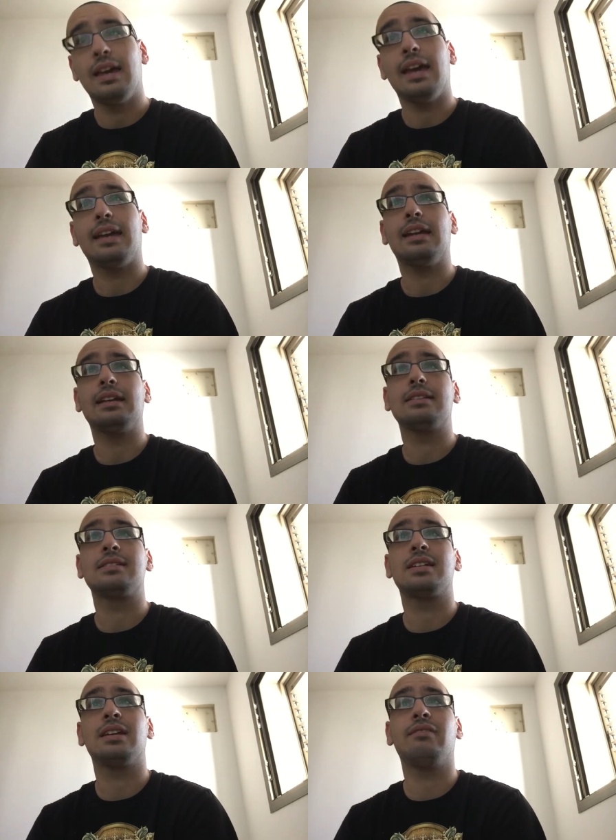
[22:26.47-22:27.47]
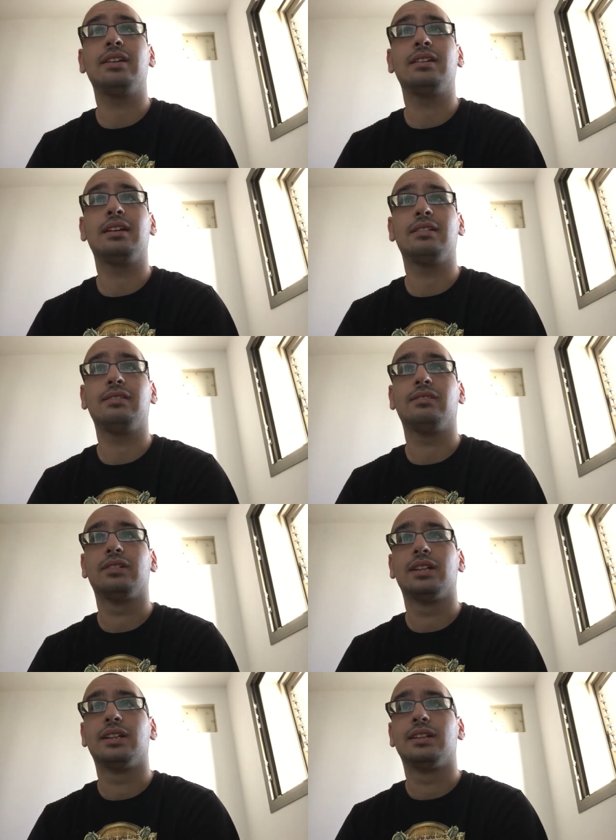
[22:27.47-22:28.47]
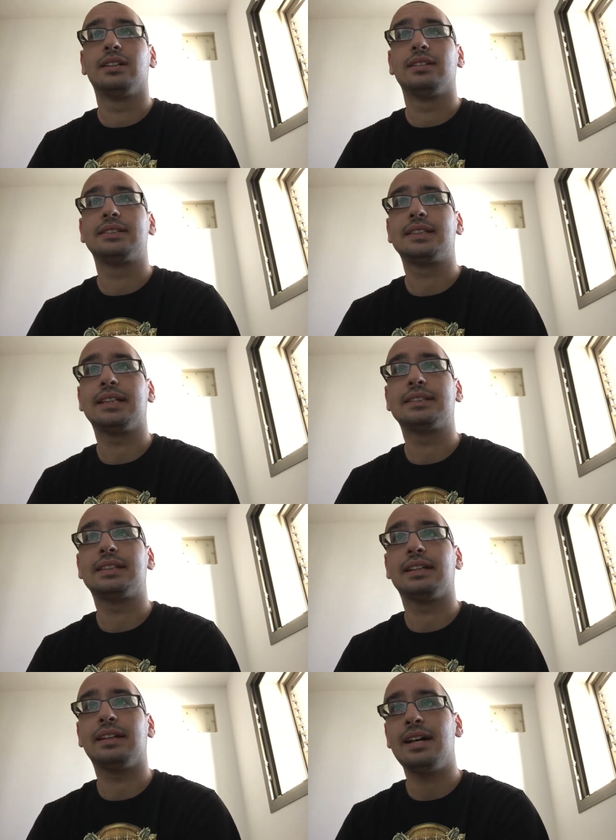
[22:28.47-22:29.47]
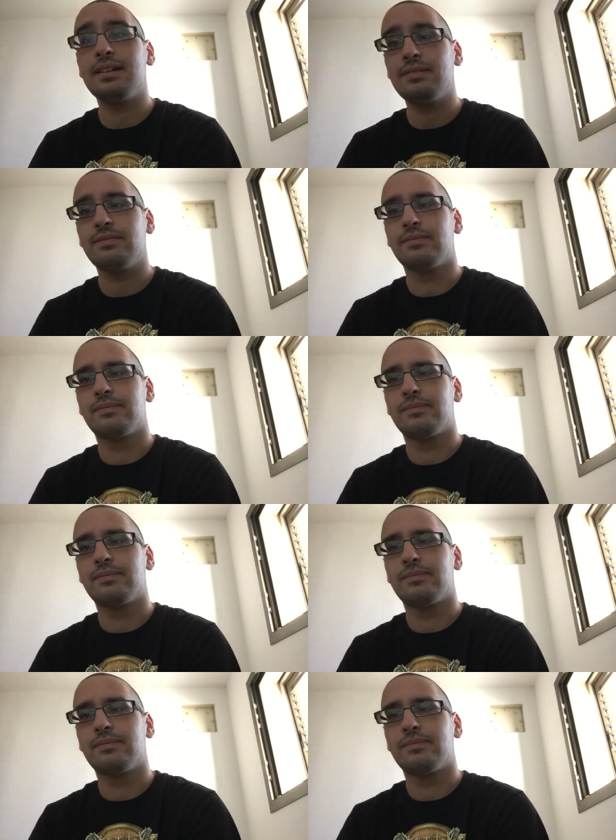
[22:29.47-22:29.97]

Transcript: and then in 1769,